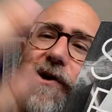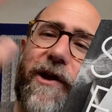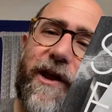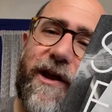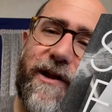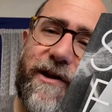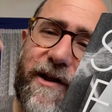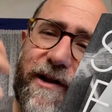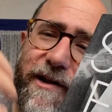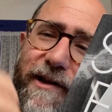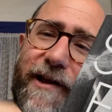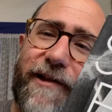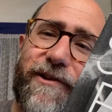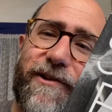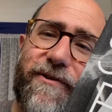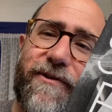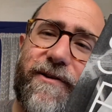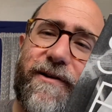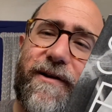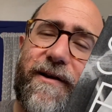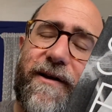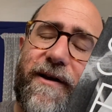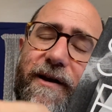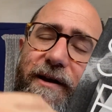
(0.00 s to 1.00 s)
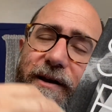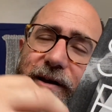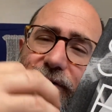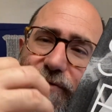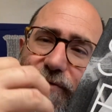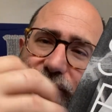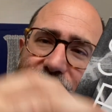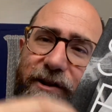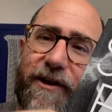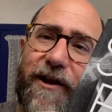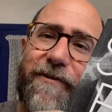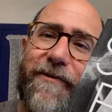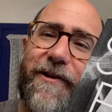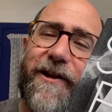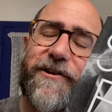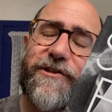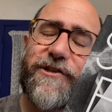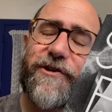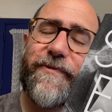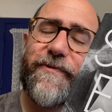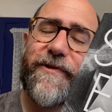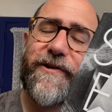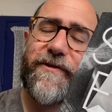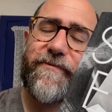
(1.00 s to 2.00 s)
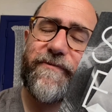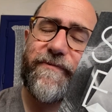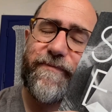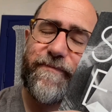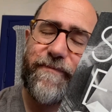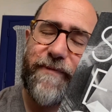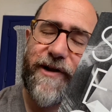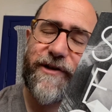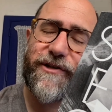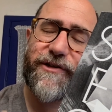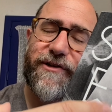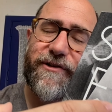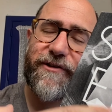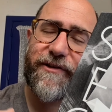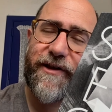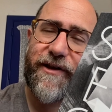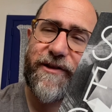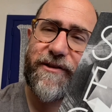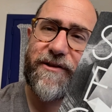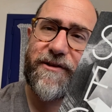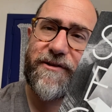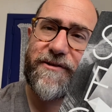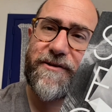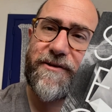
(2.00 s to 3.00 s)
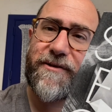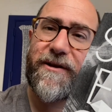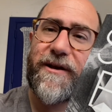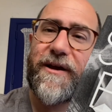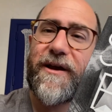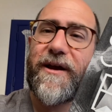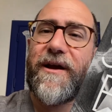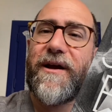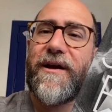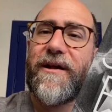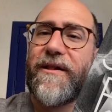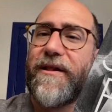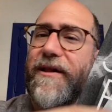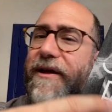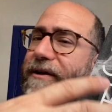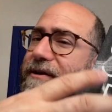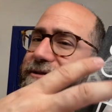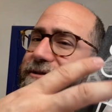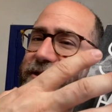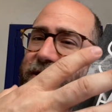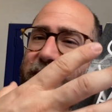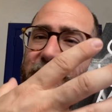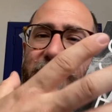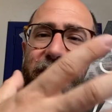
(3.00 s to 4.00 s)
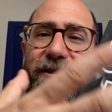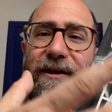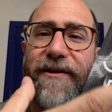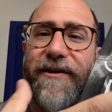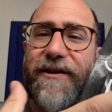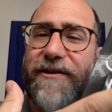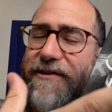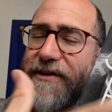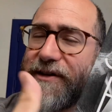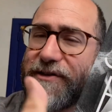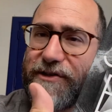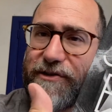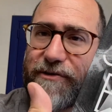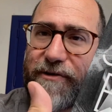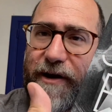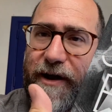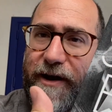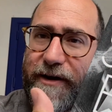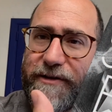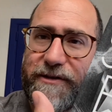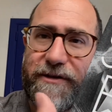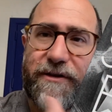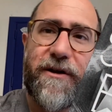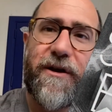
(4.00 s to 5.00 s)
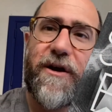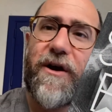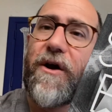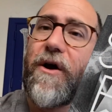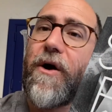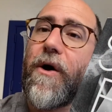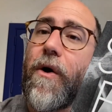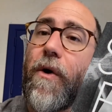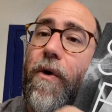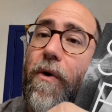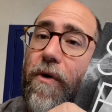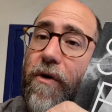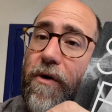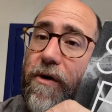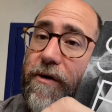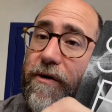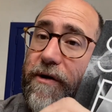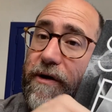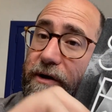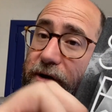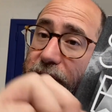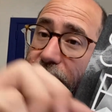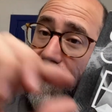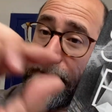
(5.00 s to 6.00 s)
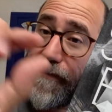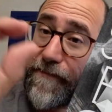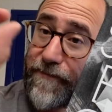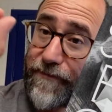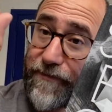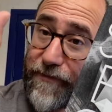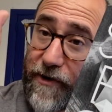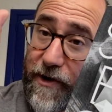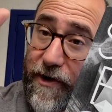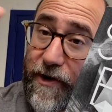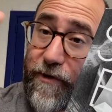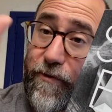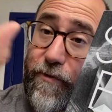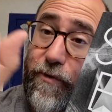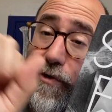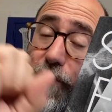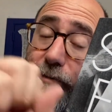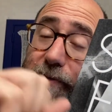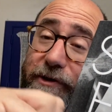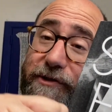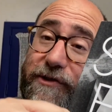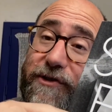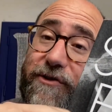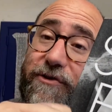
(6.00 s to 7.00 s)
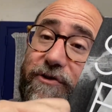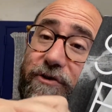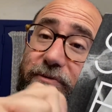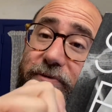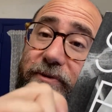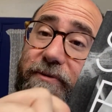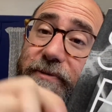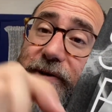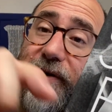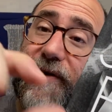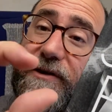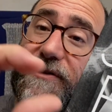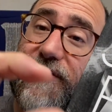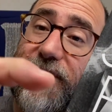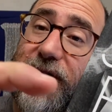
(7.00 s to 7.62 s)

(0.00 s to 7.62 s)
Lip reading: in another three-dimensional entity, like, say, like a tesseract, or a Rubik's Cube, because